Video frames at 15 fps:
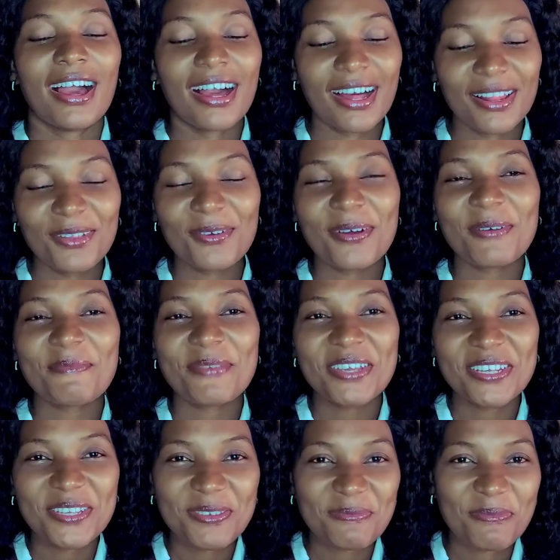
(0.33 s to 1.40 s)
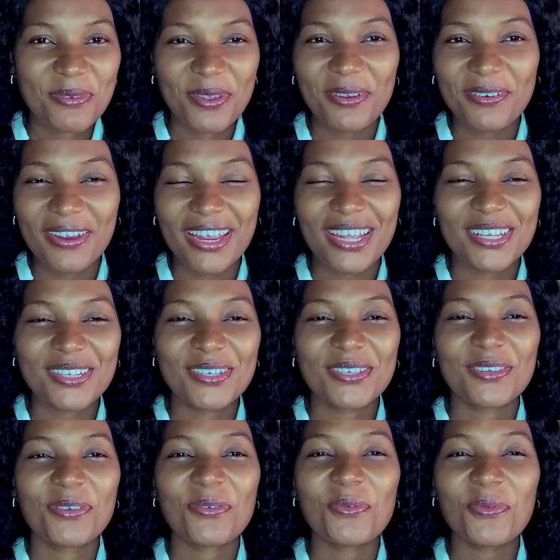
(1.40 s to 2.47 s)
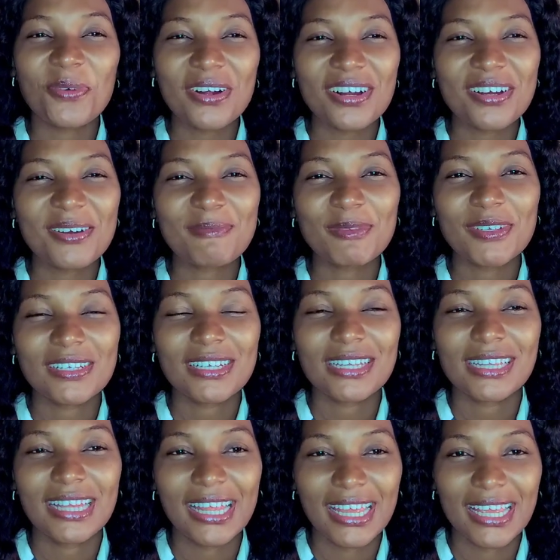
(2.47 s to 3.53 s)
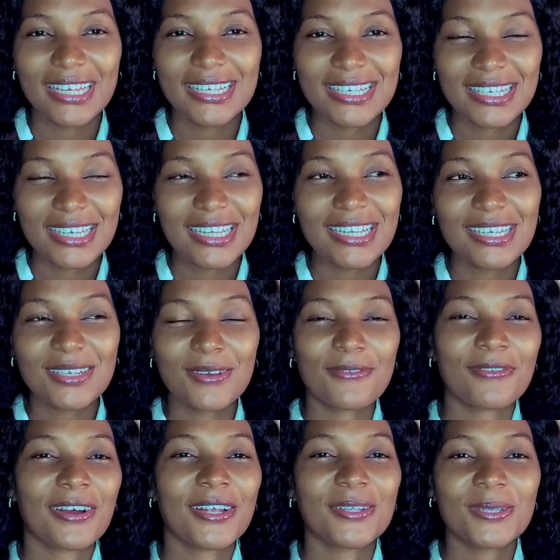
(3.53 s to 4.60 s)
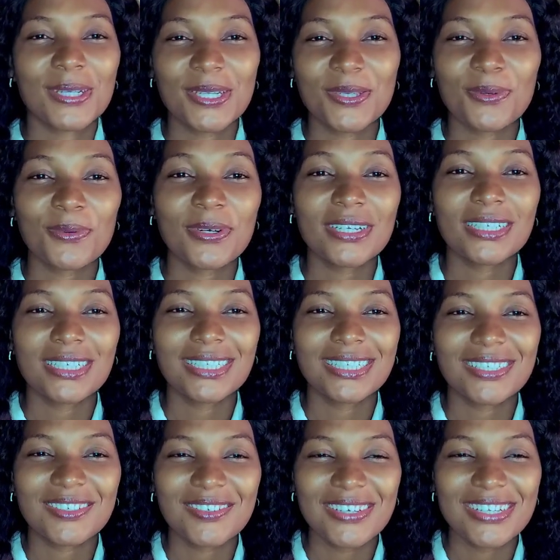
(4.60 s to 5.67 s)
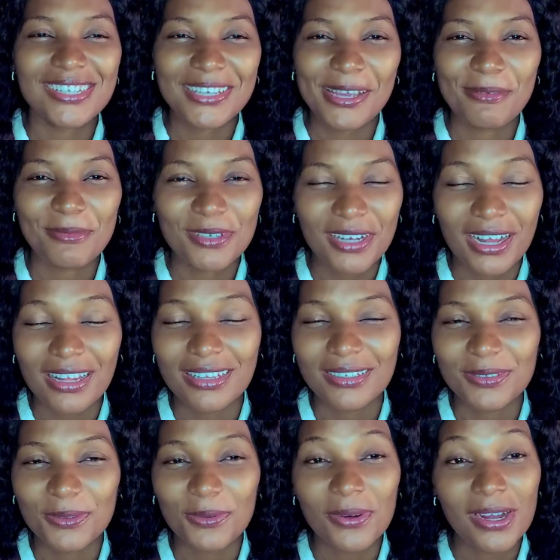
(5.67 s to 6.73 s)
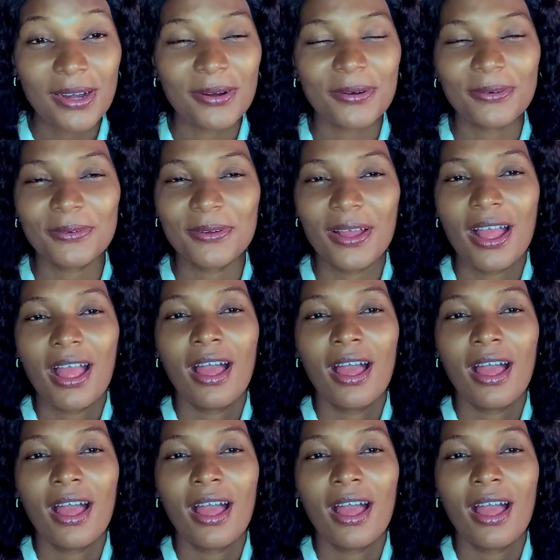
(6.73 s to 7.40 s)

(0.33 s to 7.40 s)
Hello, amazing parents. You're welcome to the day 6 of our 21-day screen time challenge. Wow.